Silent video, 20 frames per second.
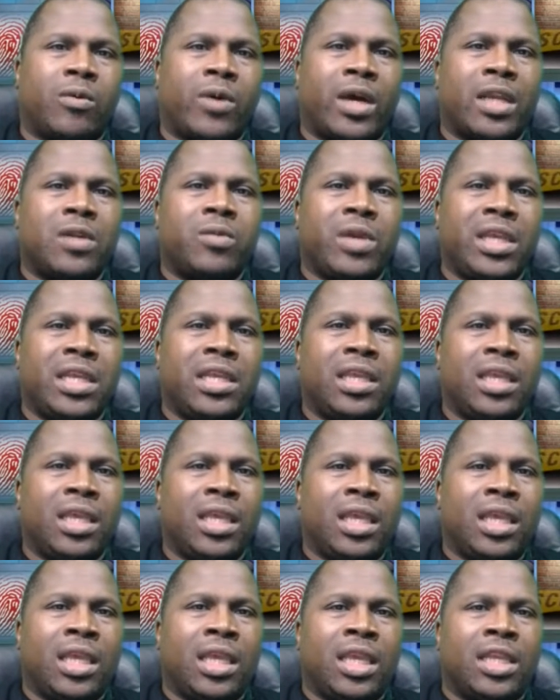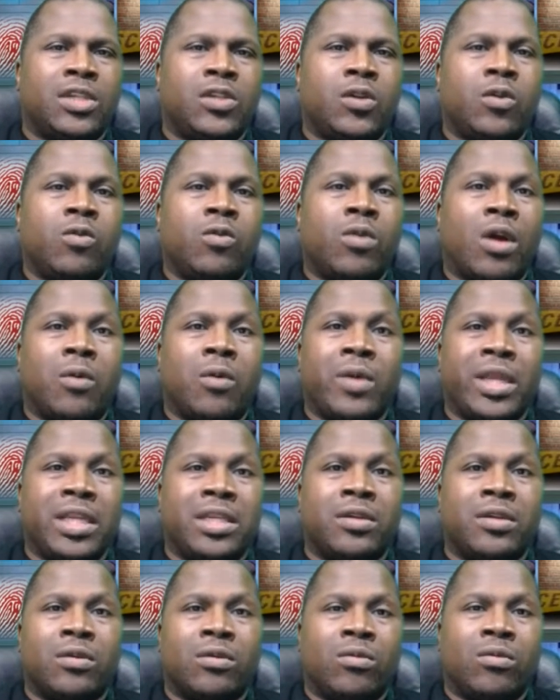Why do we do what we
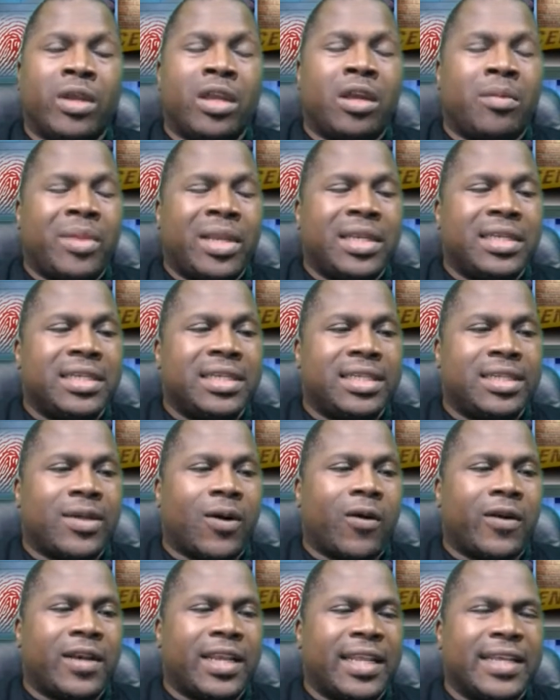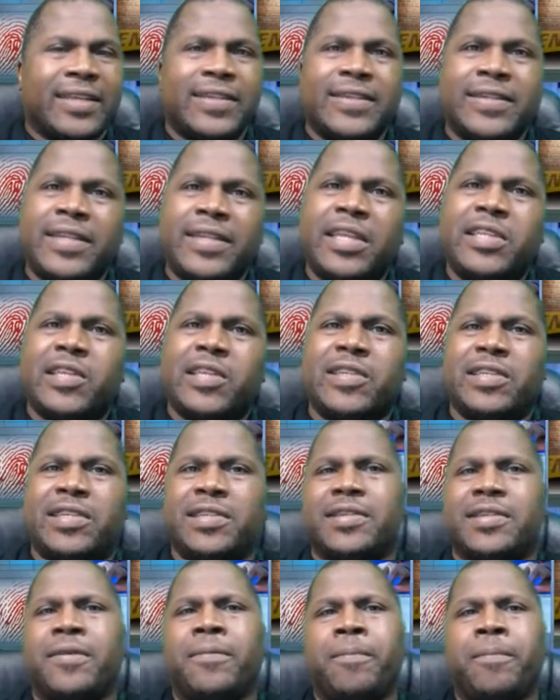do? We have been taught and conditioned
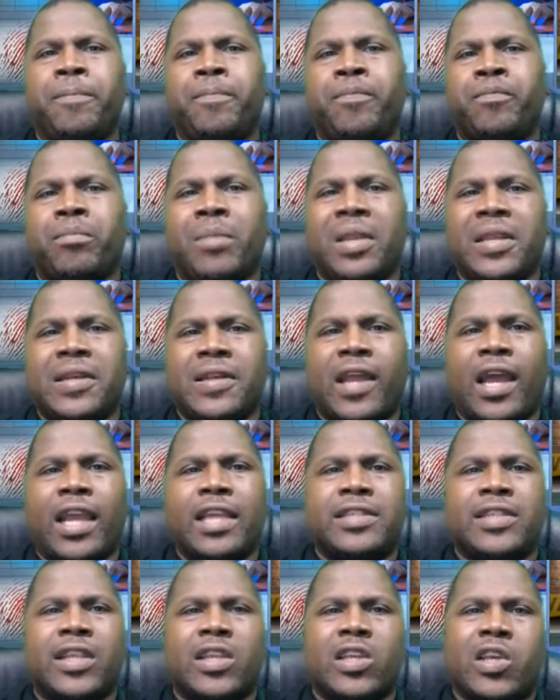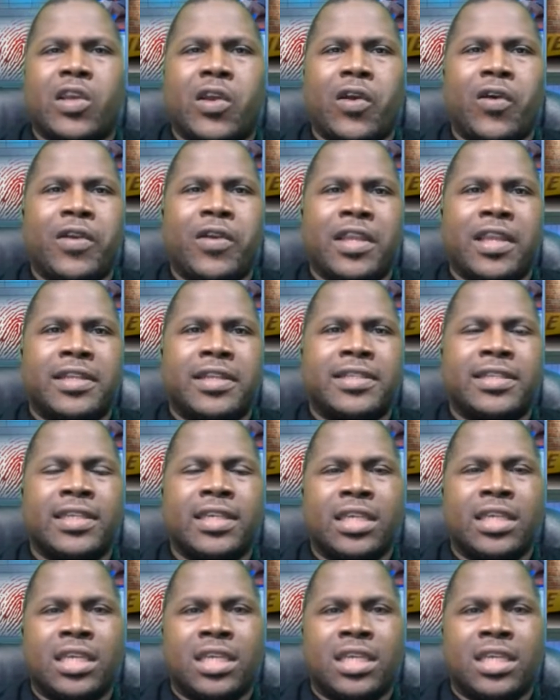to be nice and courteous,